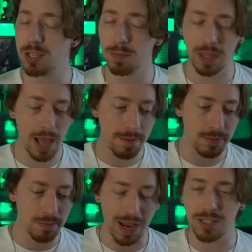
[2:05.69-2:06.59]
Something that
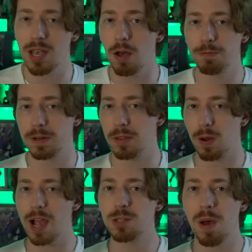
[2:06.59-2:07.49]
myself and
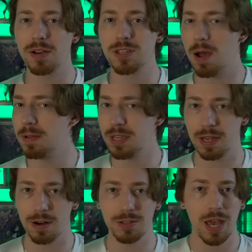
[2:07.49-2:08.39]
other Xbox
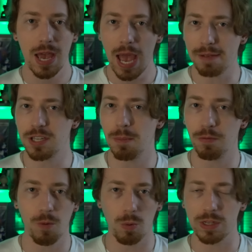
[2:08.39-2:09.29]
commentators have said
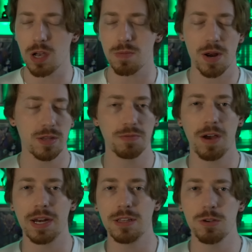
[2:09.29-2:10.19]
before. We talked about on
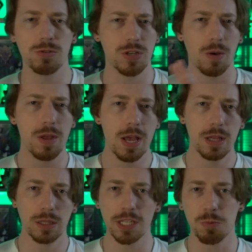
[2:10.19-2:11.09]
Defining Duke. So
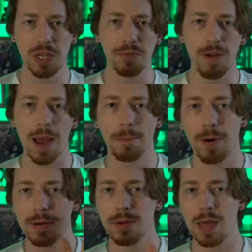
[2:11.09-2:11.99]
let's read the fine
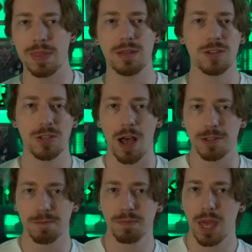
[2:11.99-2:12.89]
print and then discuss.